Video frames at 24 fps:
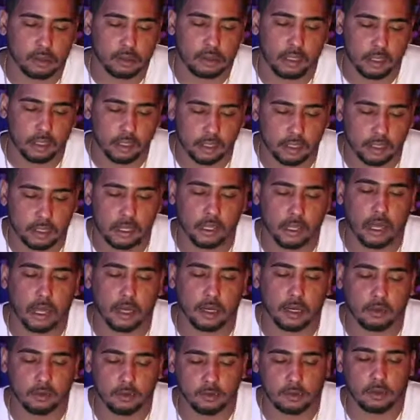see that
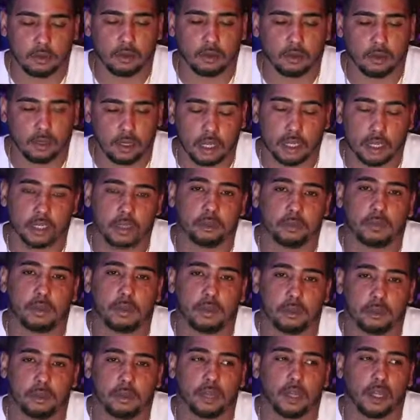there's
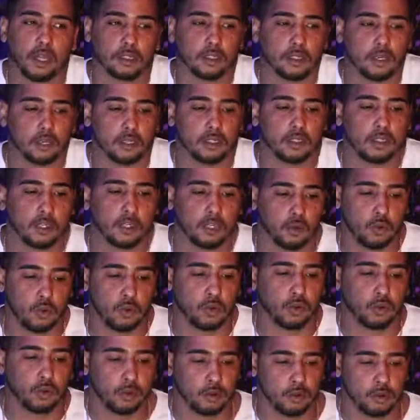people that's continuing
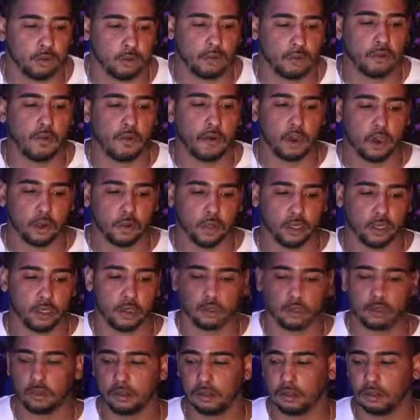following
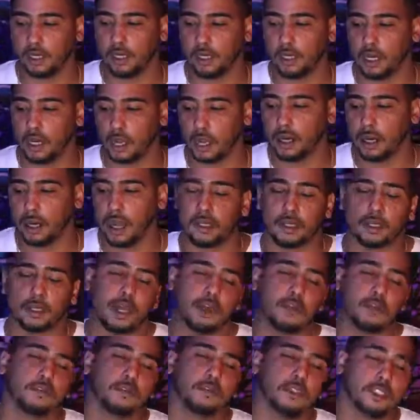in that
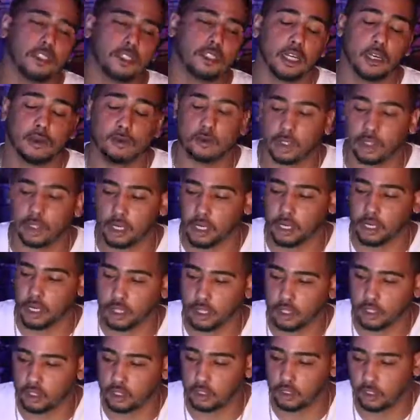footsteps. So
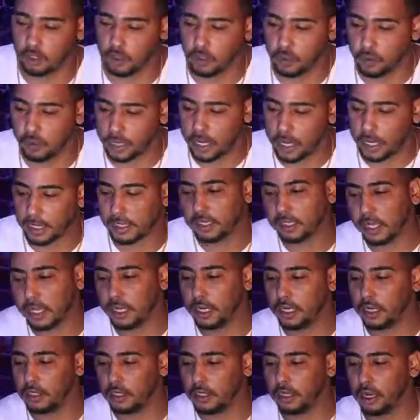you know, with that said and
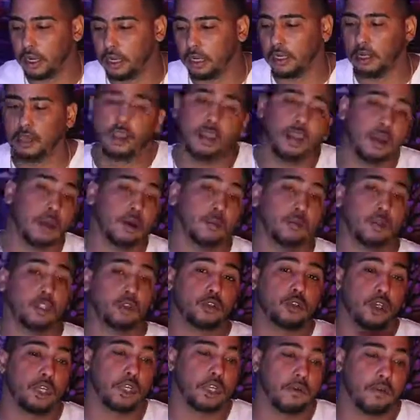done, I'm just gonna
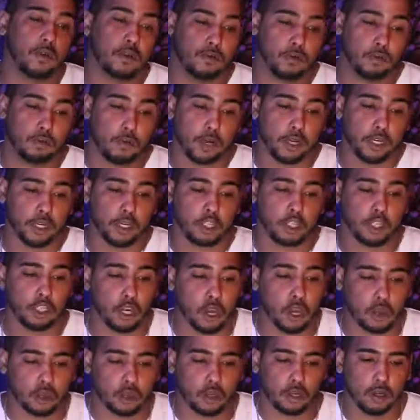give everybody a shout
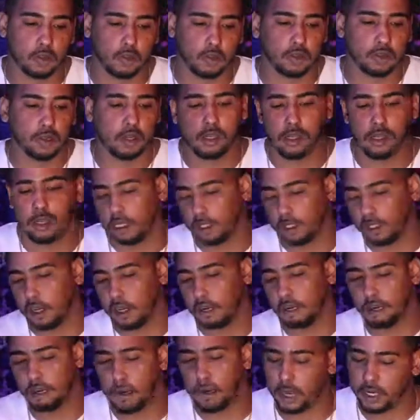out to
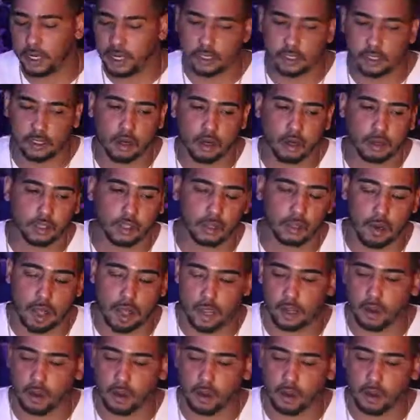everybody that's locked in my